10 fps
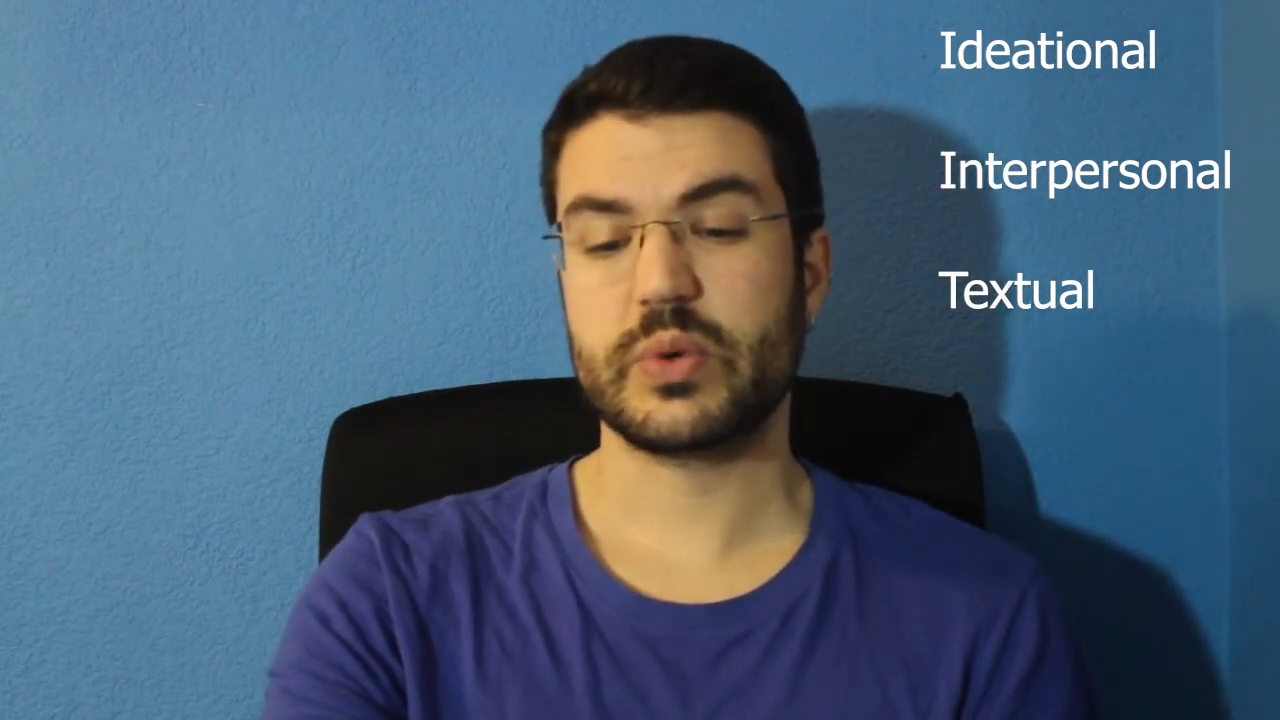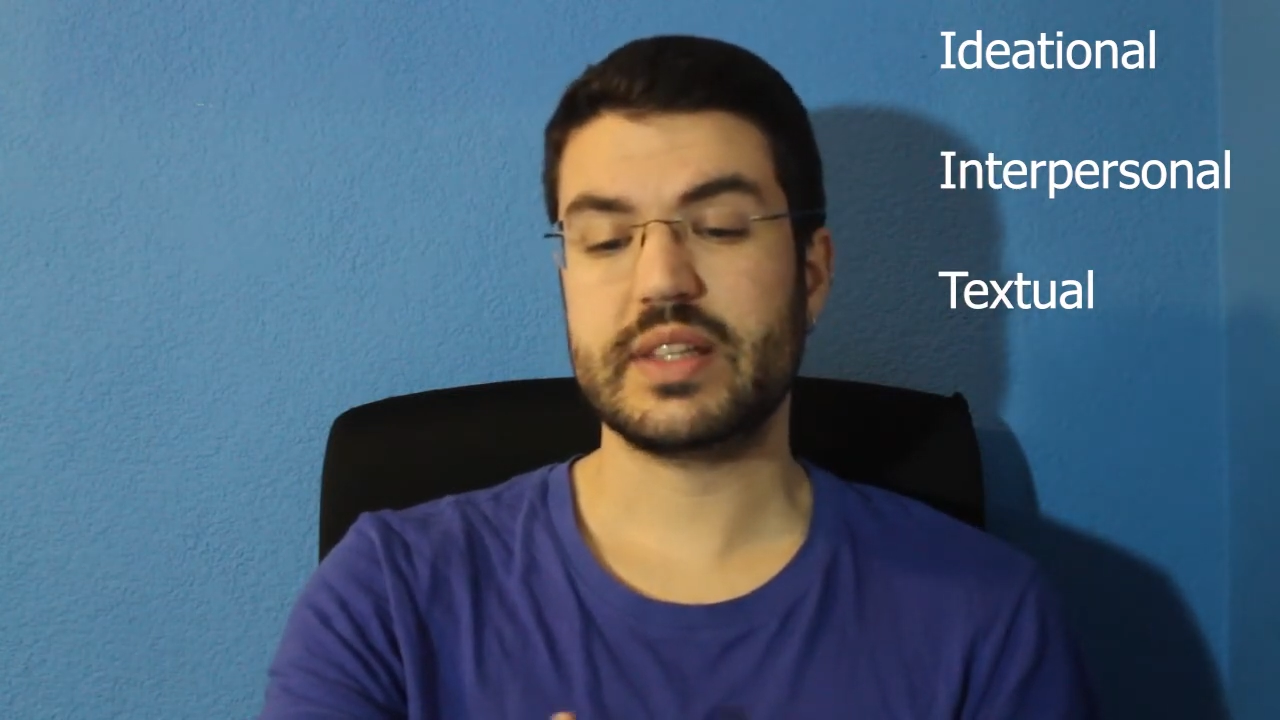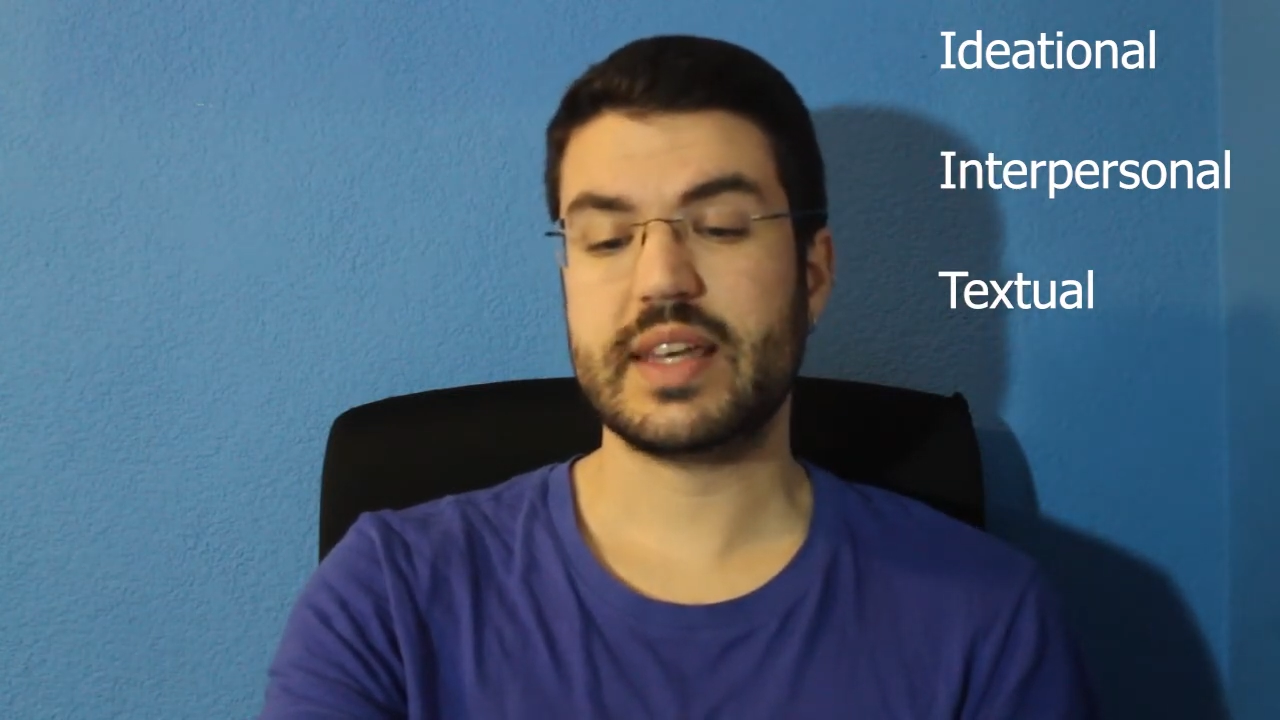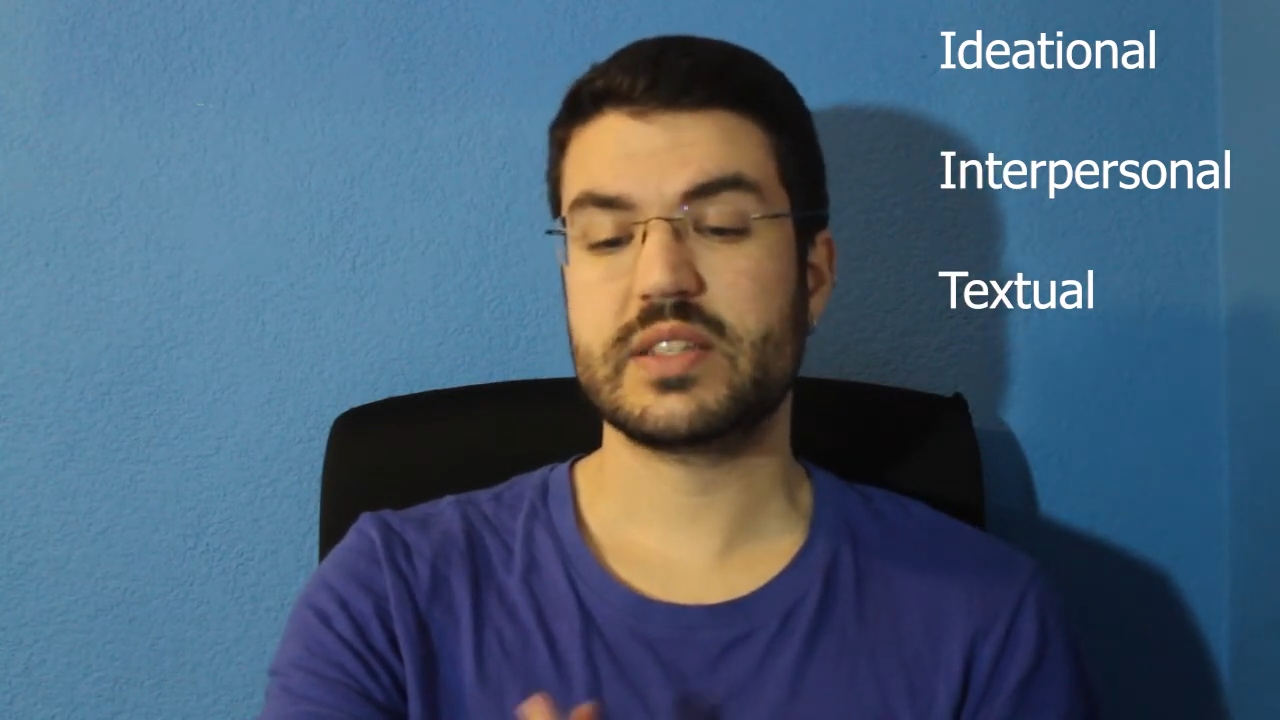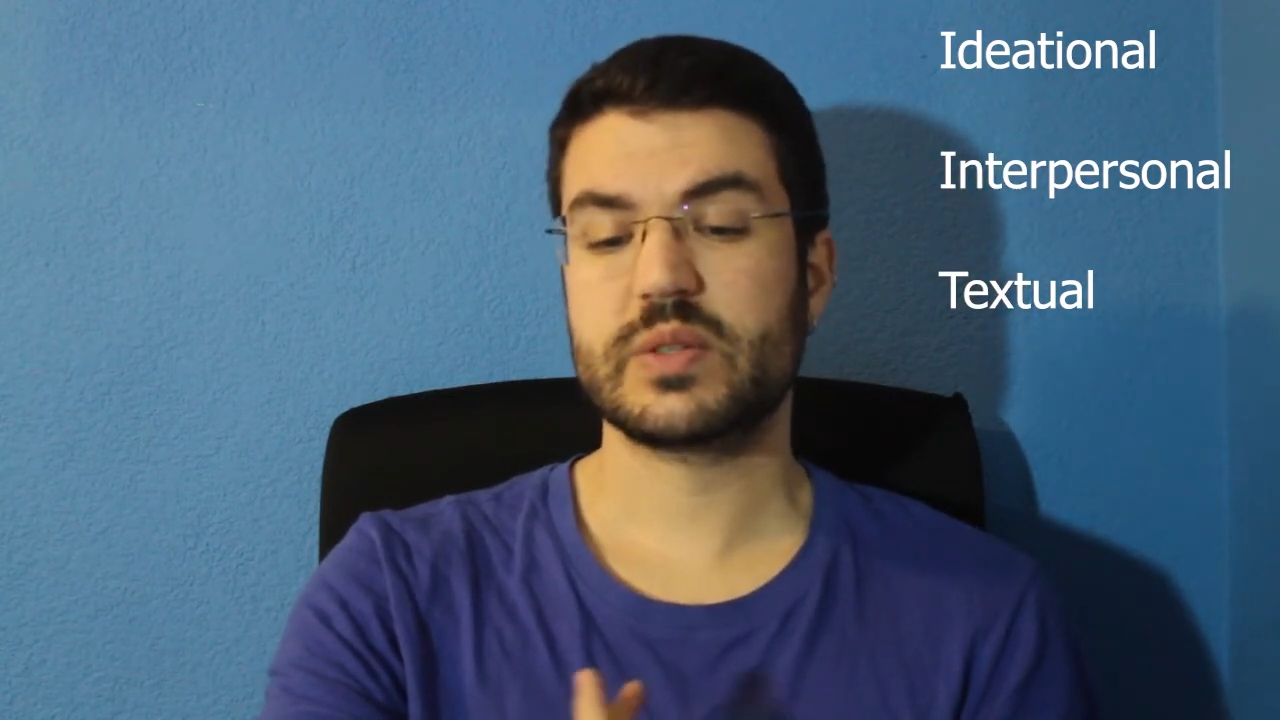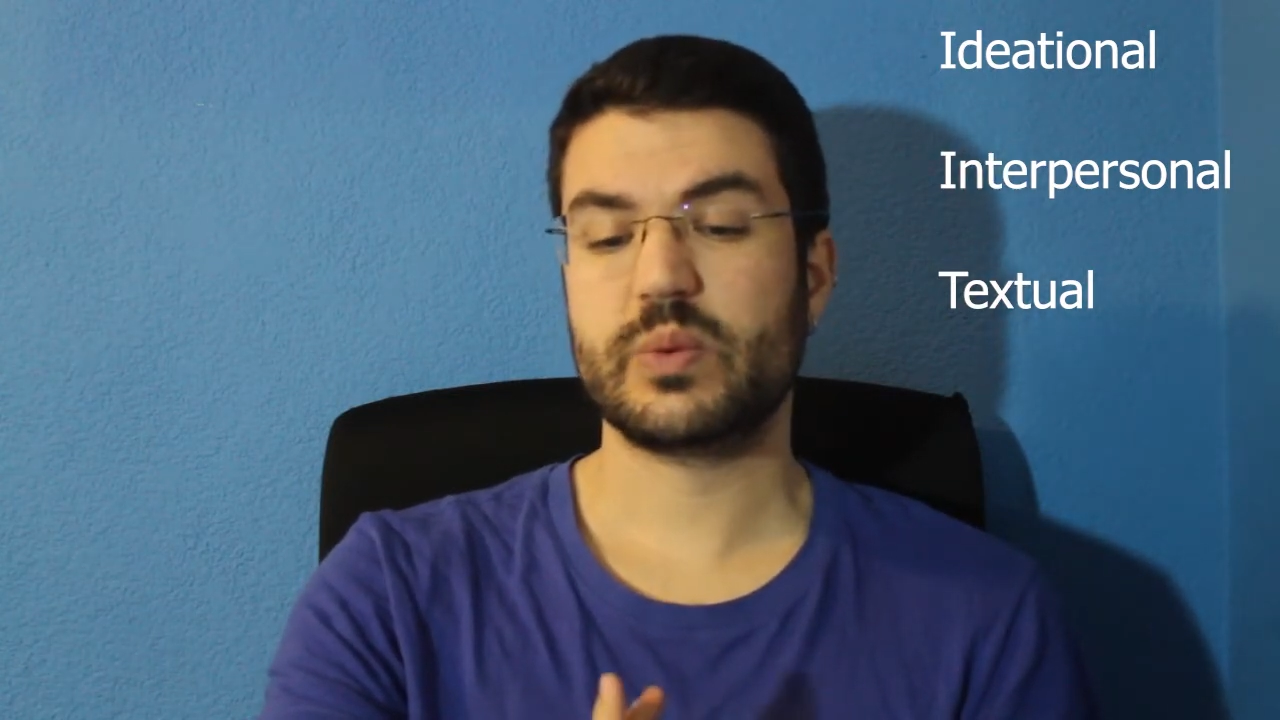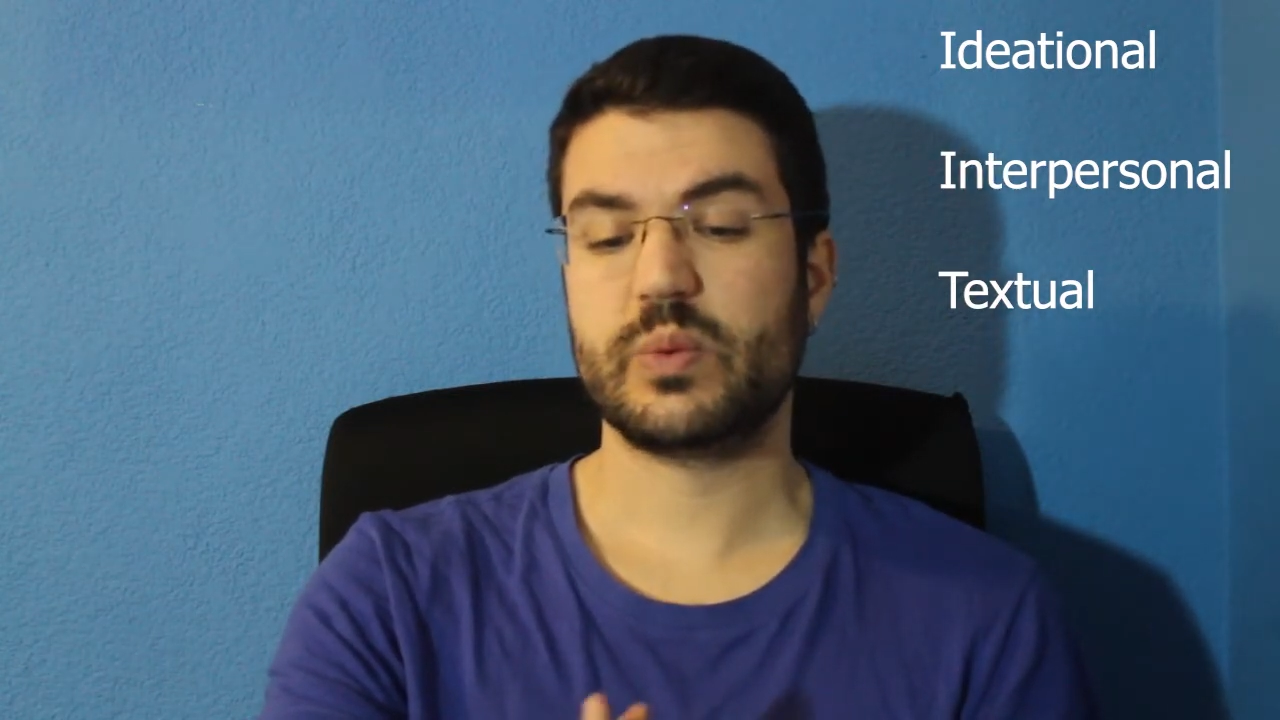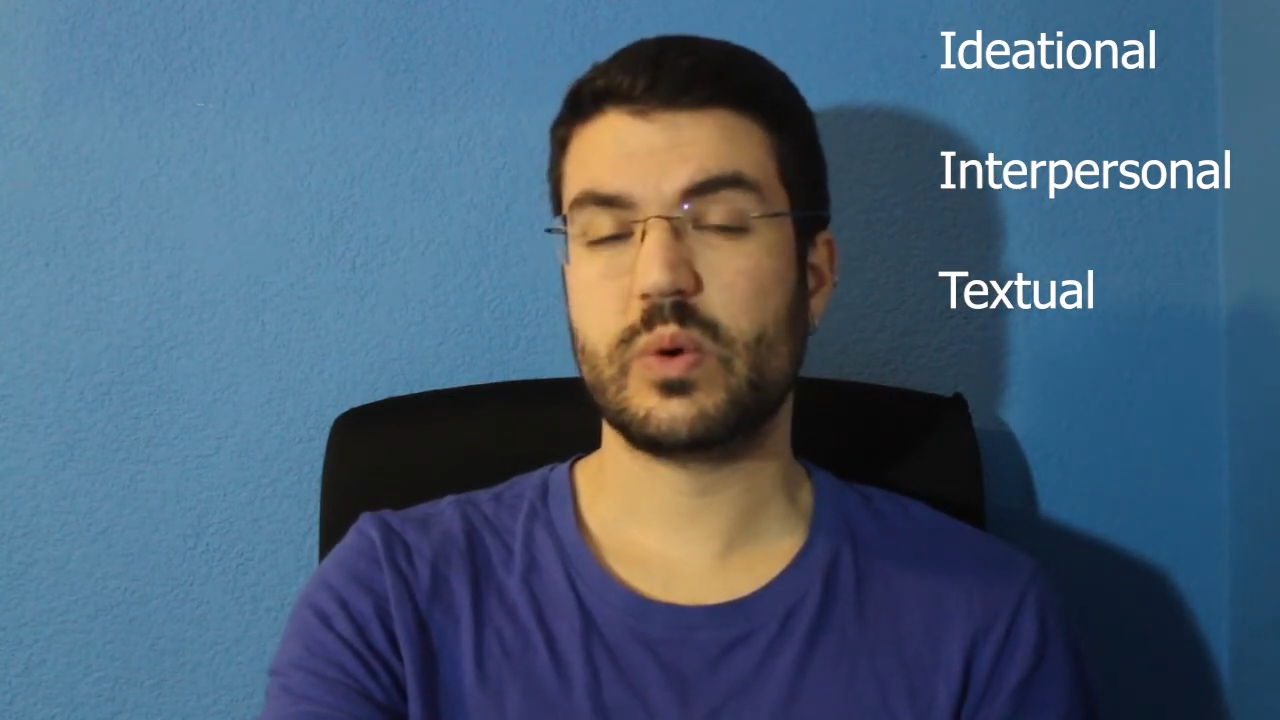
relate